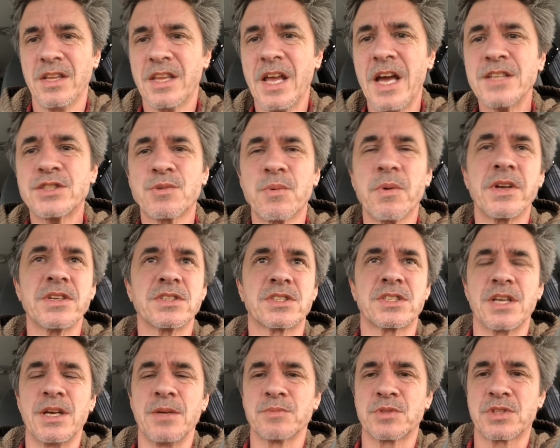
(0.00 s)
That's what it
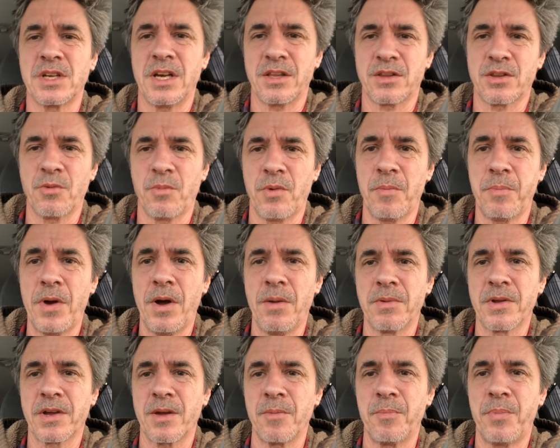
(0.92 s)
seems like the
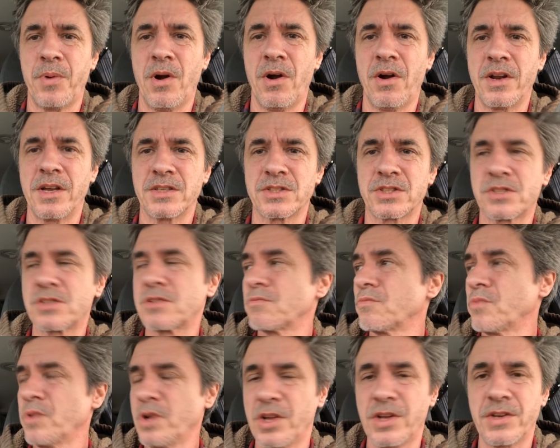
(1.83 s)
Republican Party has
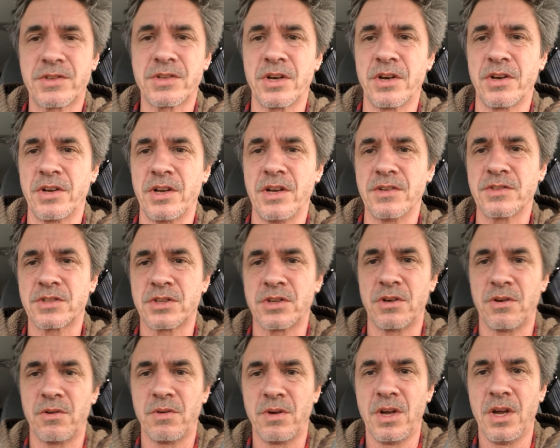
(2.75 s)
really turned
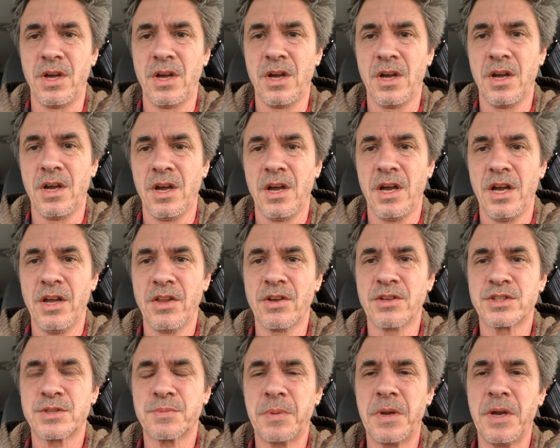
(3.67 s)
into.
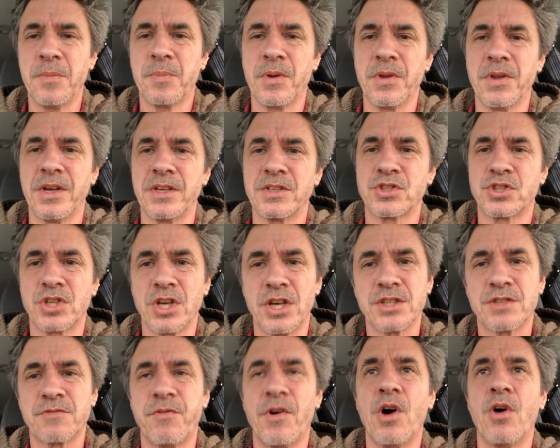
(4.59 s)
Either it's people that
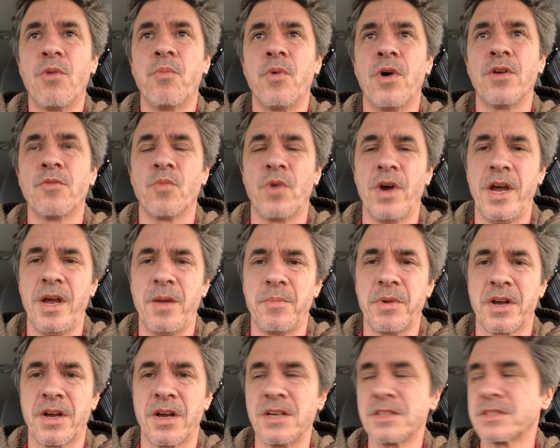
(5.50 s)
just vote one way
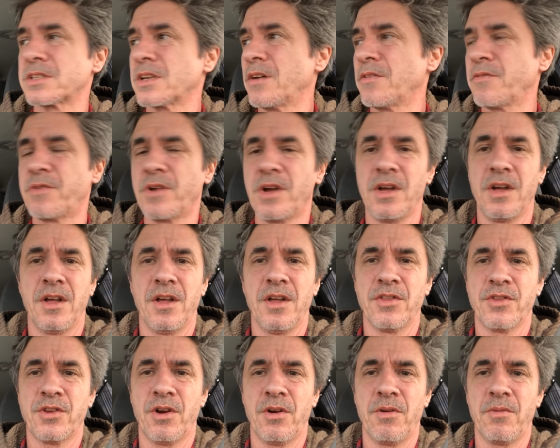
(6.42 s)
because of
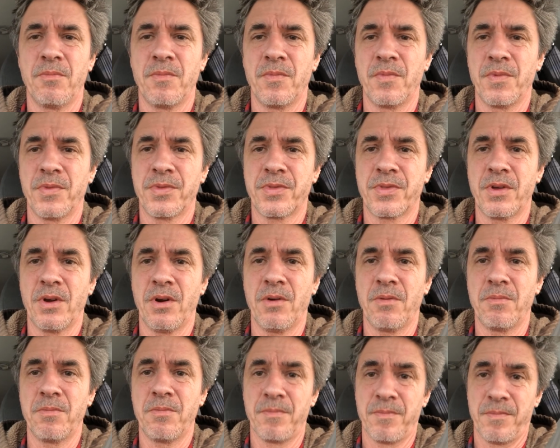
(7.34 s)
their
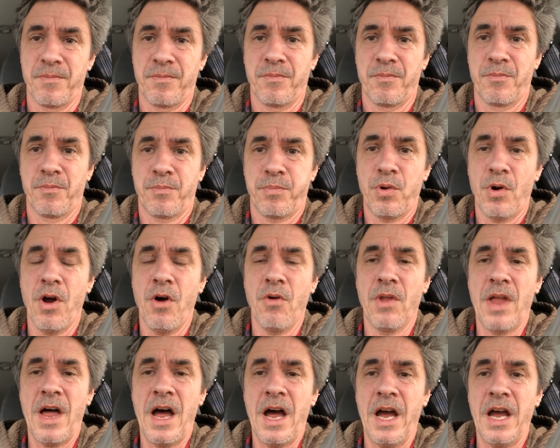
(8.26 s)

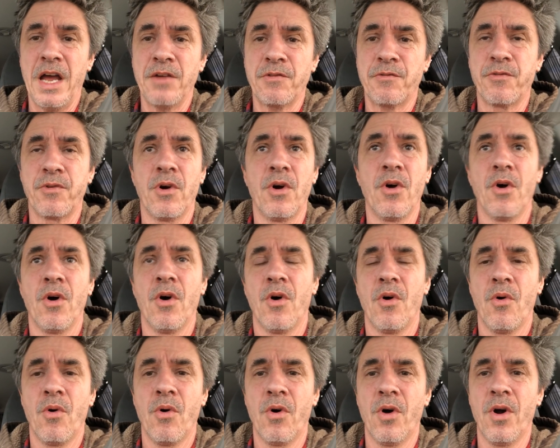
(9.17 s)
pro-life
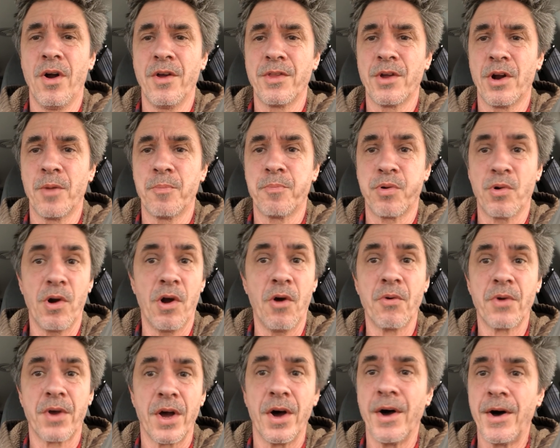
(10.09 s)
or they're
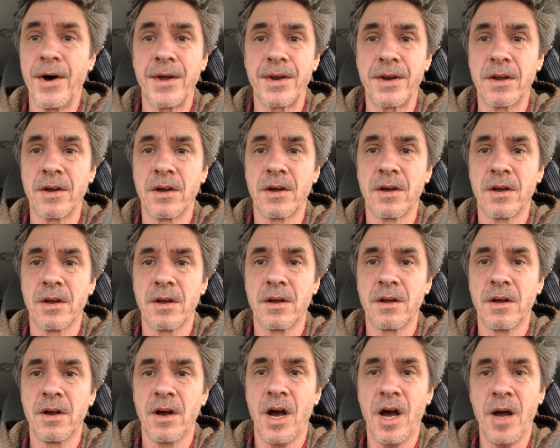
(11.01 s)
pro-gun.
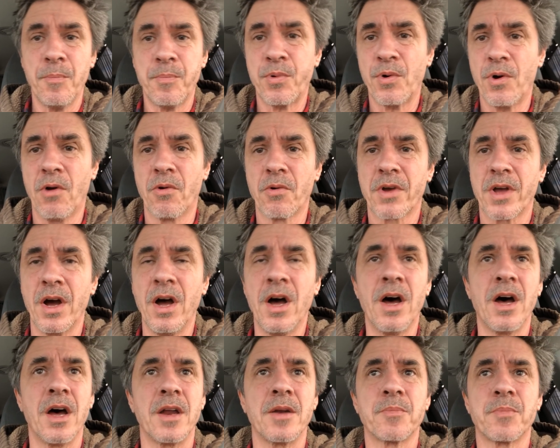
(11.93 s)
I'm
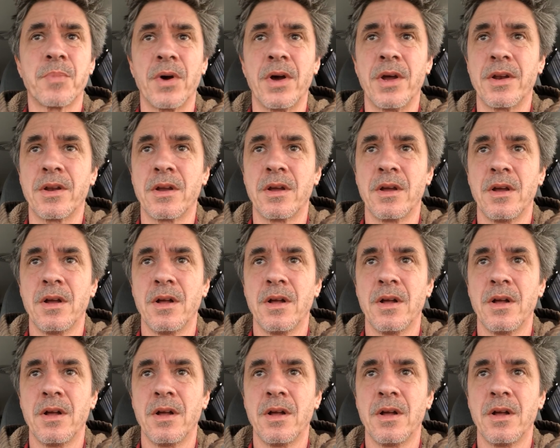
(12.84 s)
pro-gun, but